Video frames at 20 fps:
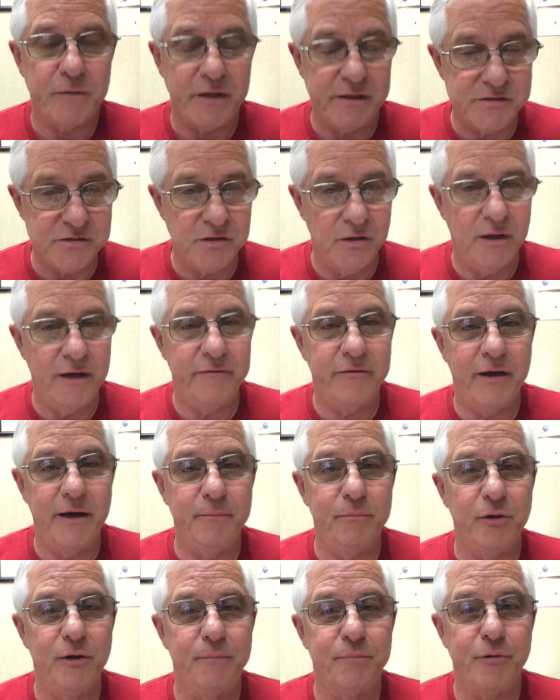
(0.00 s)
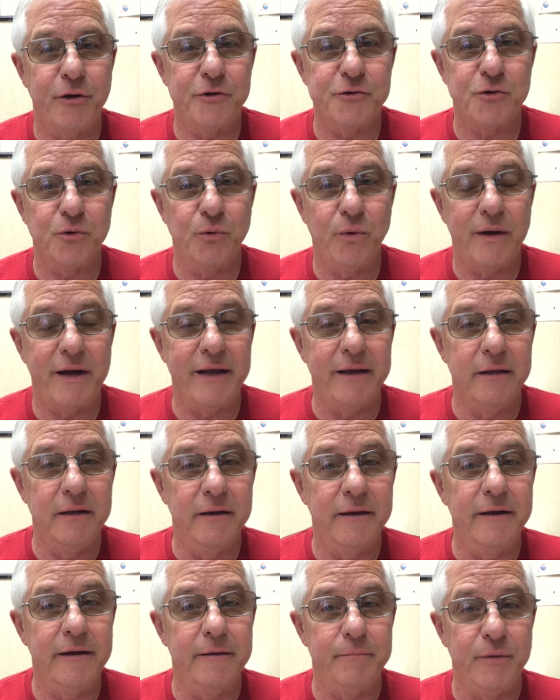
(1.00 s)
I still have high blood pressure when I
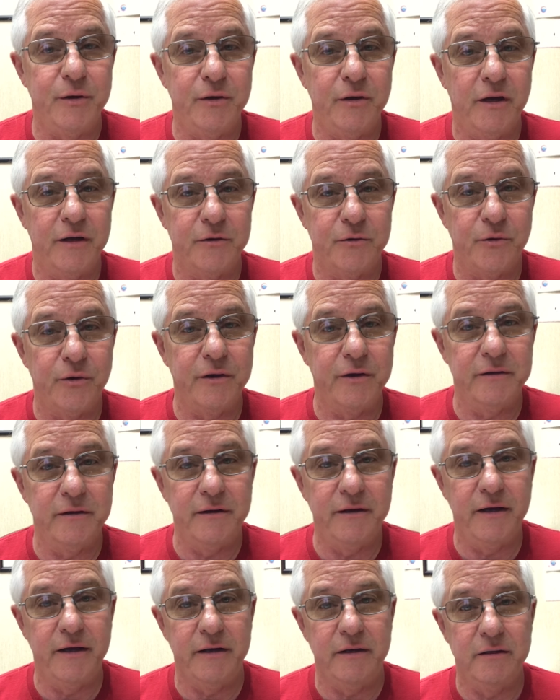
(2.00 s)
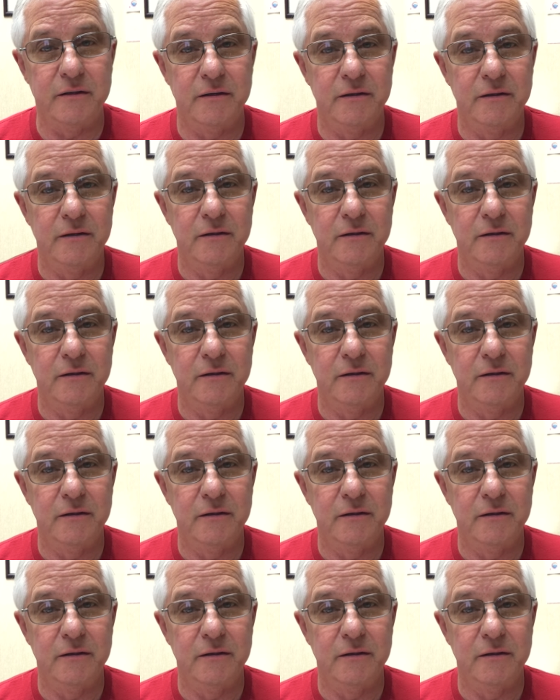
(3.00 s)
get up, but not during the night.